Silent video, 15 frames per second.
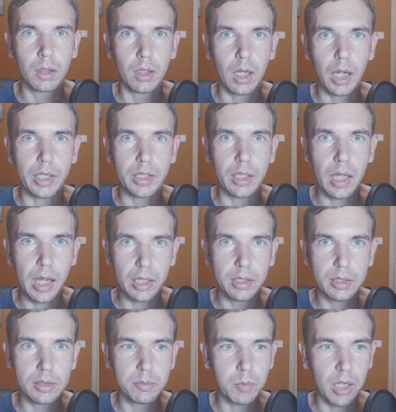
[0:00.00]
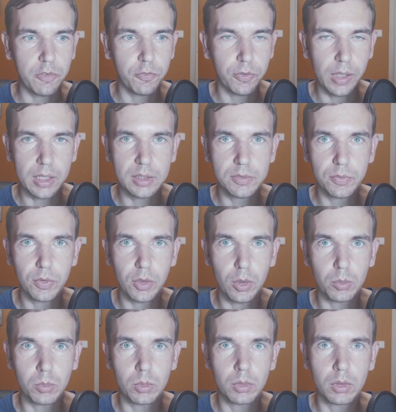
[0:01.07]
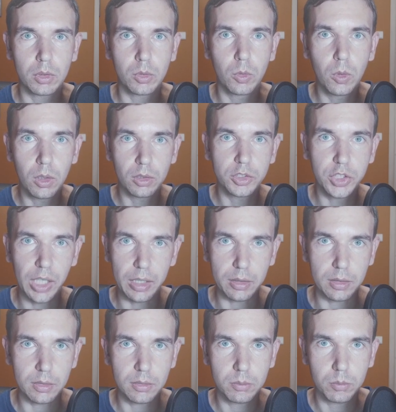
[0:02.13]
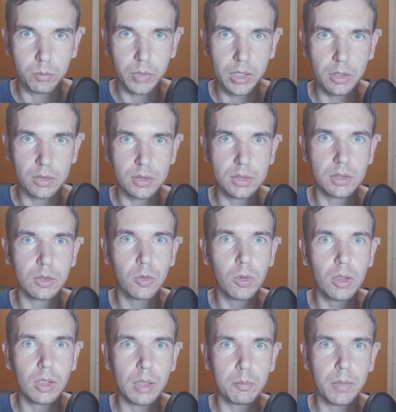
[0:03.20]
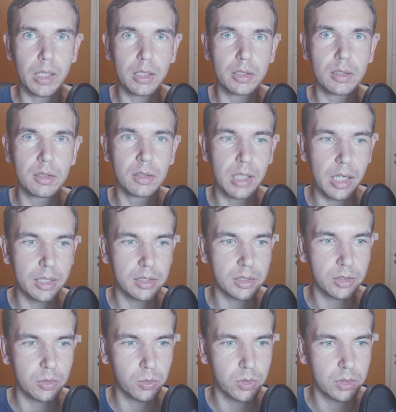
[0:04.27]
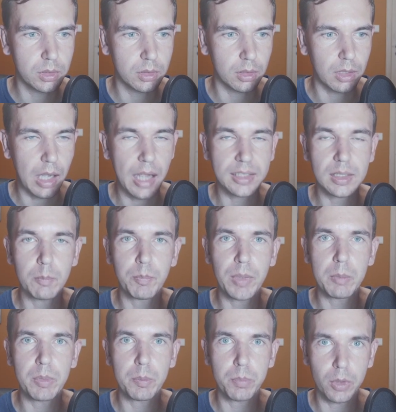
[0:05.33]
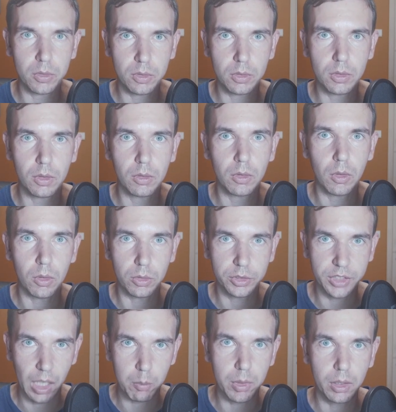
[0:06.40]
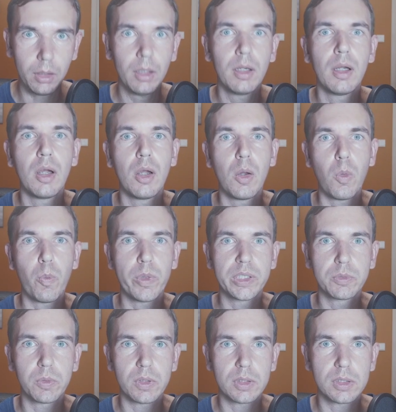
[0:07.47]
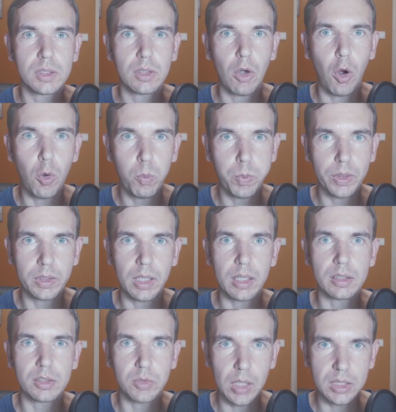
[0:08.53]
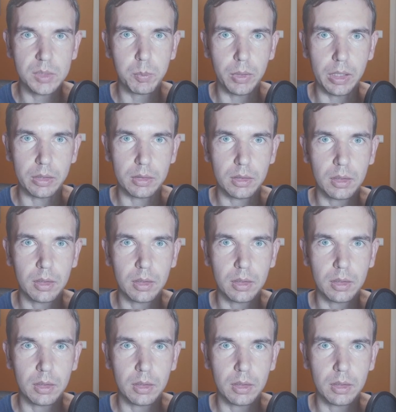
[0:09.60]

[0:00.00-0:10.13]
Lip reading: I added my friends from Google Chat because Google back in the days used XMPP protocol or Jabber, which was open and transparent.